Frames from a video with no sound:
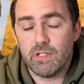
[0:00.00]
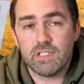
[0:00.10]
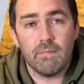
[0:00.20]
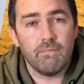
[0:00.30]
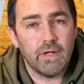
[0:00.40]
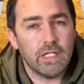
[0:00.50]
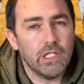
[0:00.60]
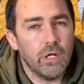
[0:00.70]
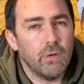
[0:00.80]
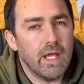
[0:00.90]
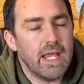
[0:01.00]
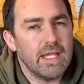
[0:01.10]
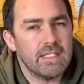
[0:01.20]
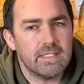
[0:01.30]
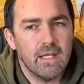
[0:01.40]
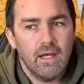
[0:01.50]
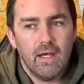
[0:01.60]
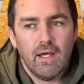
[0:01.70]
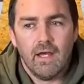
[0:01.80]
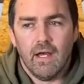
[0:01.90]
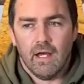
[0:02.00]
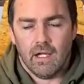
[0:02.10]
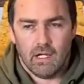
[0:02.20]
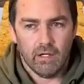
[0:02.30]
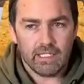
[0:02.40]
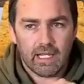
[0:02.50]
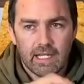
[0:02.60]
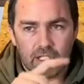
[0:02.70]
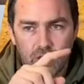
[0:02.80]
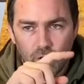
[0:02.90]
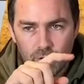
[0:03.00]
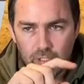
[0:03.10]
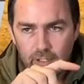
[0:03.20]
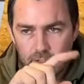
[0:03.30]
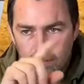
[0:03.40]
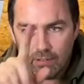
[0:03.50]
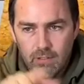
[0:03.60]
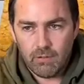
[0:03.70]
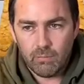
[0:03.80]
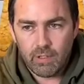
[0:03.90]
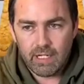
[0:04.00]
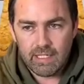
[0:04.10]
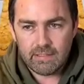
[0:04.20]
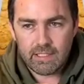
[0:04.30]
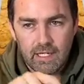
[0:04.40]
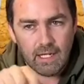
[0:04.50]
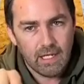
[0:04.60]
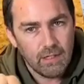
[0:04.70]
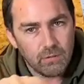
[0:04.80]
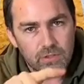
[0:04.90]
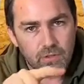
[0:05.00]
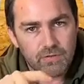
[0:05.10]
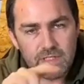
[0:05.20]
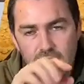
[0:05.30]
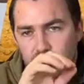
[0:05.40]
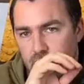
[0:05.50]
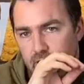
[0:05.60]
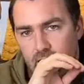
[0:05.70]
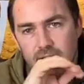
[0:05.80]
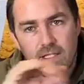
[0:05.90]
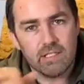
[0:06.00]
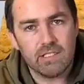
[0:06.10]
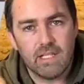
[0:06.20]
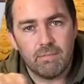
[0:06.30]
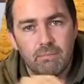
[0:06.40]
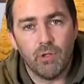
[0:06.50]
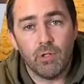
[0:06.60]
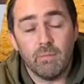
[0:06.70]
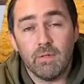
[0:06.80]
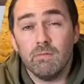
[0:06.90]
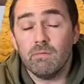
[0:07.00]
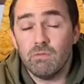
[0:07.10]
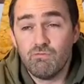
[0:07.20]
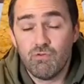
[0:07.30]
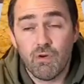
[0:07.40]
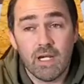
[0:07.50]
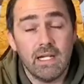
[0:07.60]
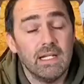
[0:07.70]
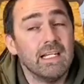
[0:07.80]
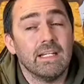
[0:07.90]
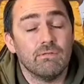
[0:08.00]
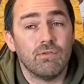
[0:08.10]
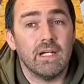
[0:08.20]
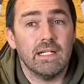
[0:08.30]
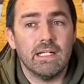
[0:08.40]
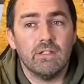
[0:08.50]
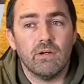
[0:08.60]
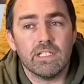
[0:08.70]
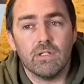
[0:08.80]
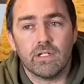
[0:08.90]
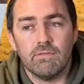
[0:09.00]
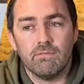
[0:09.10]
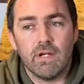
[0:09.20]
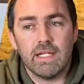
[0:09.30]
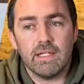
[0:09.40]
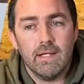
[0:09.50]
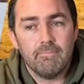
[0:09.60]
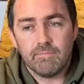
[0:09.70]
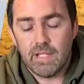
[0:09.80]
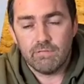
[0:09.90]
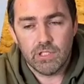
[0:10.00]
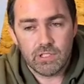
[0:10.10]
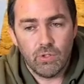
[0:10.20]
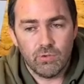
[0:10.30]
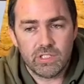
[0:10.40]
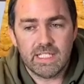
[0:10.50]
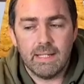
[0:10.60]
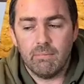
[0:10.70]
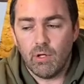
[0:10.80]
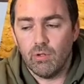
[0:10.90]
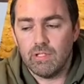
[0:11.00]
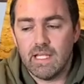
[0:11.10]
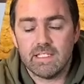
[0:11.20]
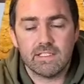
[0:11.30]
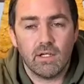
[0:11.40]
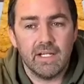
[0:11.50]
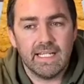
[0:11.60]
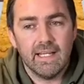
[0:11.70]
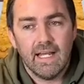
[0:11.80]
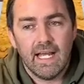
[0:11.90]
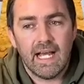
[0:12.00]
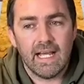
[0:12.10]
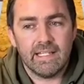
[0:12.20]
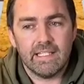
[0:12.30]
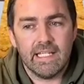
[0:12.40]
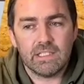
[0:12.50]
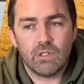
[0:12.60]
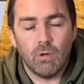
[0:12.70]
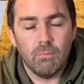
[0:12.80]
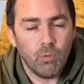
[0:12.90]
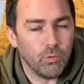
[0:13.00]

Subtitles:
something new. It's like a Todd hook on one end, a little soft section, and then a stiff boom. Really, really nice looking rig. They've just launched them on their site, and it's got more